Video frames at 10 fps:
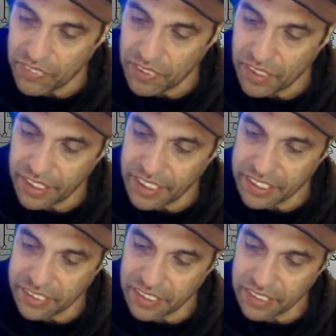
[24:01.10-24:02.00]
I guess
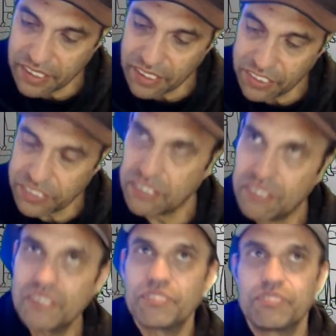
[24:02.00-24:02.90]
that goes,
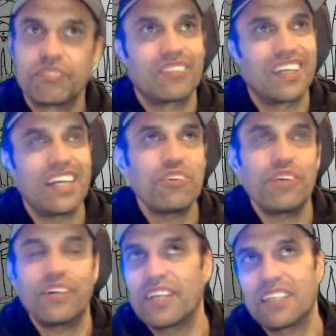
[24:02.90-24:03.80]
another
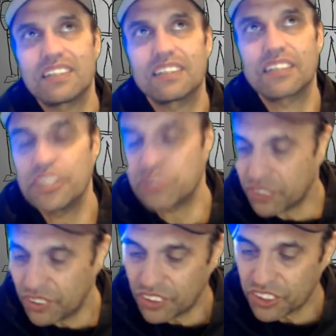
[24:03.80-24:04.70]
one that just goes
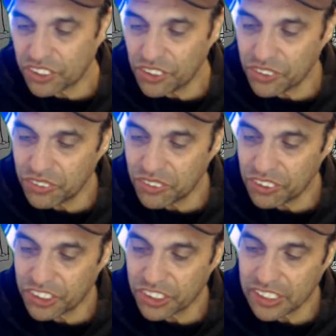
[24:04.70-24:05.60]
within the social
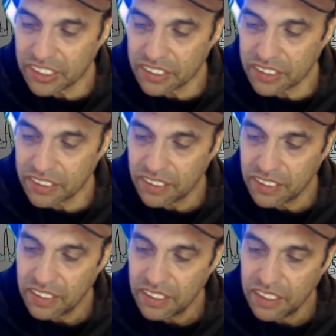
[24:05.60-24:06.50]
construct,
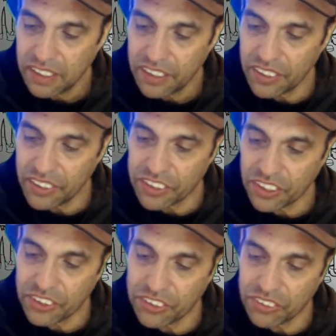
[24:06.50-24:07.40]
your
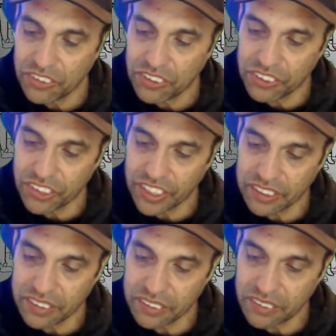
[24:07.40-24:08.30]
social
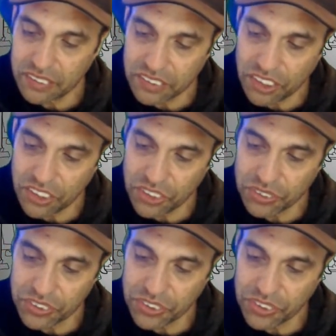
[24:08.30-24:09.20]
contracts and social
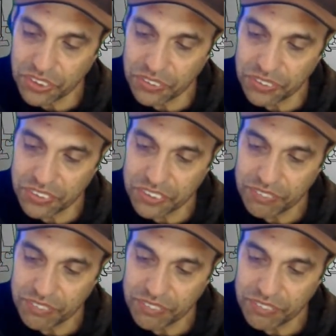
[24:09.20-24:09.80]
circles.